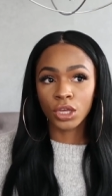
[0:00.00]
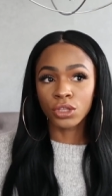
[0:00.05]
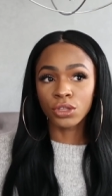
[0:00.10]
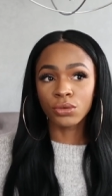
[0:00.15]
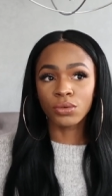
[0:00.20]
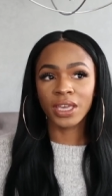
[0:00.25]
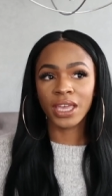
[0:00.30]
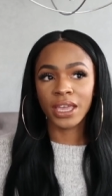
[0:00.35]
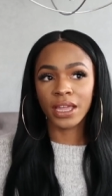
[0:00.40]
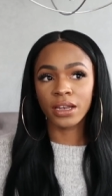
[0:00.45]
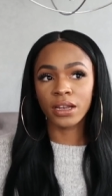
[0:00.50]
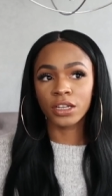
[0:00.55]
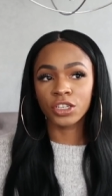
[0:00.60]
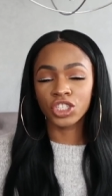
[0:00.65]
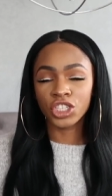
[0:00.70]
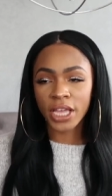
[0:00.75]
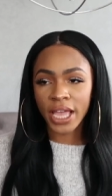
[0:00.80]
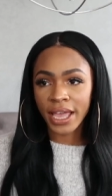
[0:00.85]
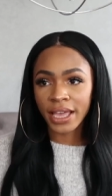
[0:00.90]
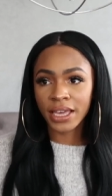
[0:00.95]
you can
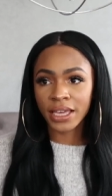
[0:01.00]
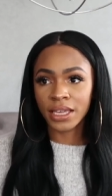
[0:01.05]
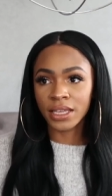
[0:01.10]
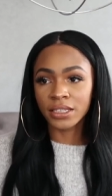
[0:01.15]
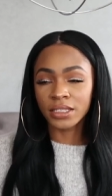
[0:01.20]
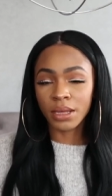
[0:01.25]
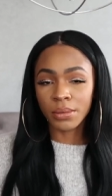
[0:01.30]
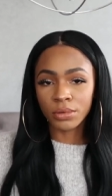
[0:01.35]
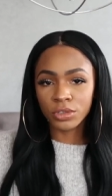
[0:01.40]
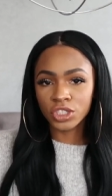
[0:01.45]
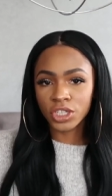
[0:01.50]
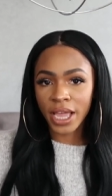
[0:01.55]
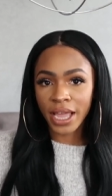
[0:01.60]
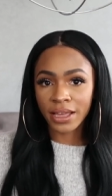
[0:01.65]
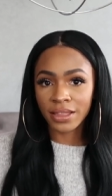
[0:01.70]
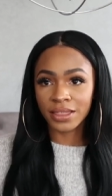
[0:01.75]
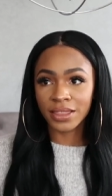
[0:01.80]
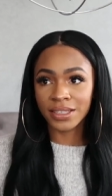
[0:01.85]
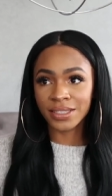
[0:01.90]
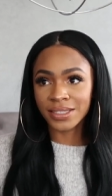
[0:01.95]
check, double
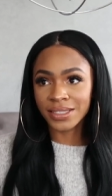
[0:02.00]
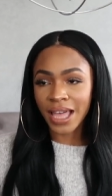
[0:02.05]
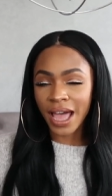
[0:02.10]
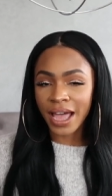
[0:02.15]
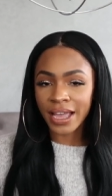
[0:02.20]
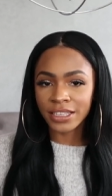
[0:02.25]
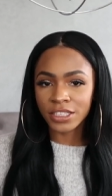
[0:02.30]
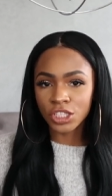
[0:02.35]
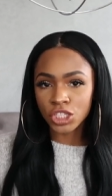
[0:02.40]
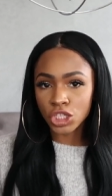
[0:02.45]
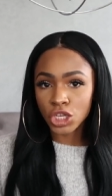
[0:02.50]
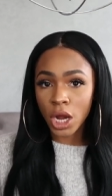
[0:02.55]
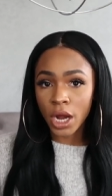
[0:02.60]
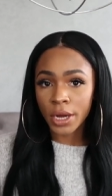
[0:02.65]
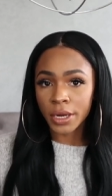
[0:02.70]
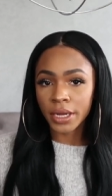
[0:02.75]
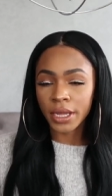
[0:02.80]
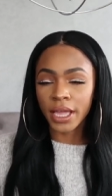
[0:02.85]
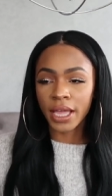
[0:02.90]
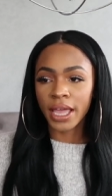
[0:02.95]
check the size
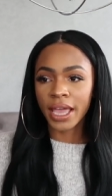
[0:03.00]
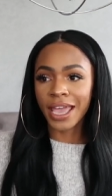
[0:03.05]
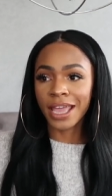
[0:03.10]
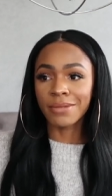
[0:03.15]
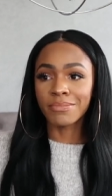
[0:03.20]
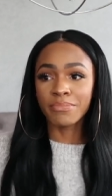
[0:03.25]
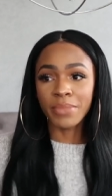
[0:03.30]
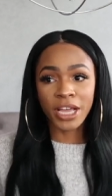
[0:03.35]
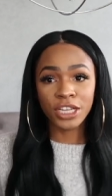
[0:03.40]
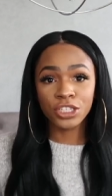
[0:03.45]
chart and